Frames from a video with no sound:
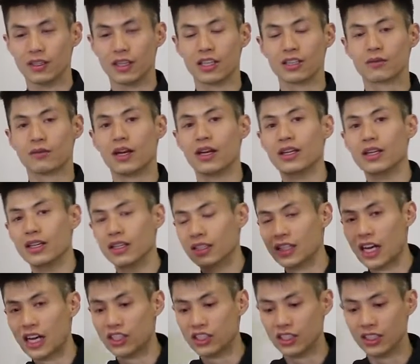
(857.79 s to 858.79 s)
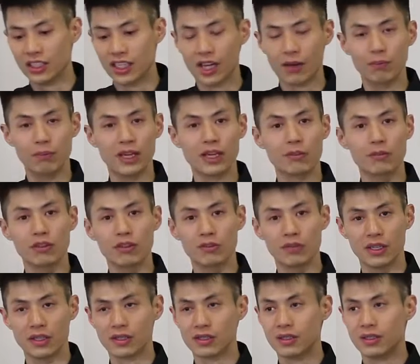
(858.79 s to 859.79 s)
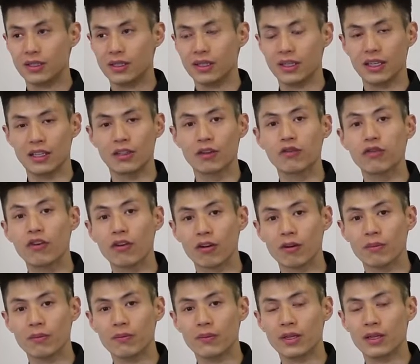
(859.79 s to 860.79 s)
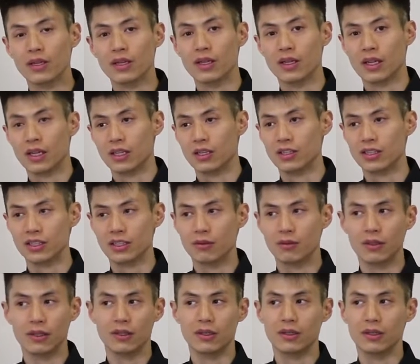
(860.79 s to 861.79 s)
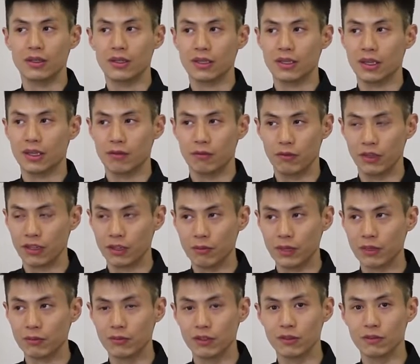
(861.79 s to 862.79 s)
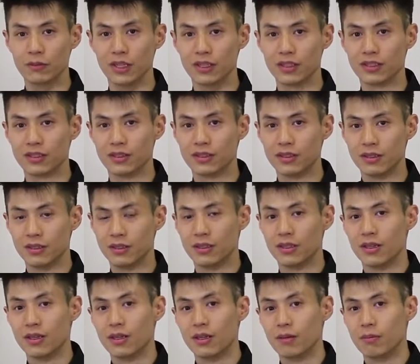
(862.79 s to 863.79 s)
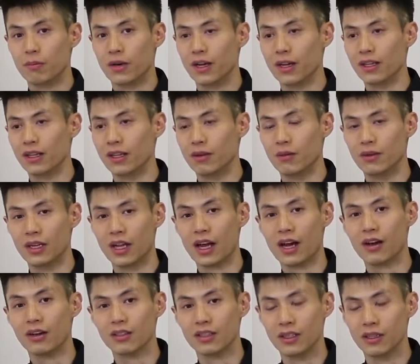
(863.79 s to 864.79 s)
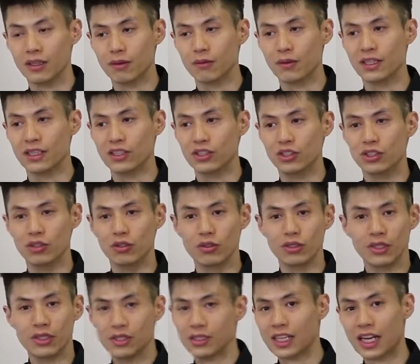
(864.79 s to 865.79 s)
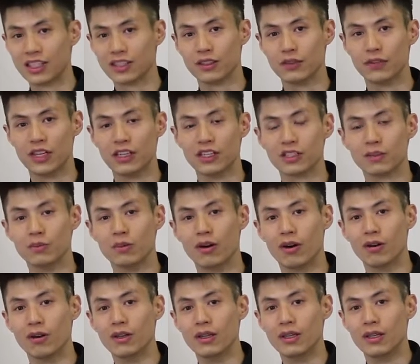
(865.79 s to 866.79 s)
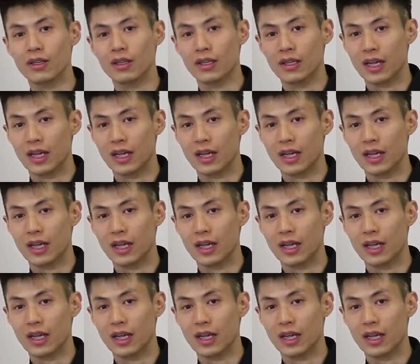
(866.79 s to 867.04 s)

That's why in Tai Chi they have big movements. In the form, you see very big movements. But in reality, when it's used, it's actually very small.